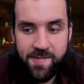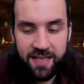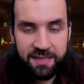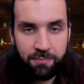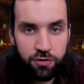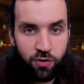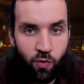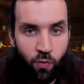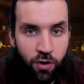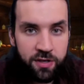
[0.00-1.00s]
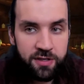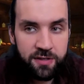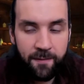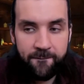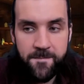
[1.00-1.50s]
as a person who works,
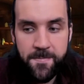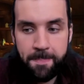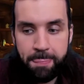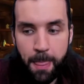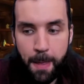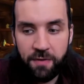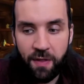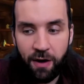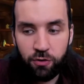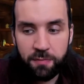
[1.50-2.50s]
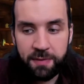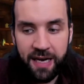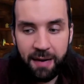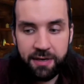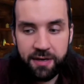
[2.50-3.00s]
without
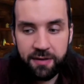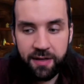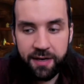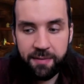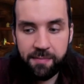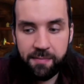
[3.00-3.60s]
becoming like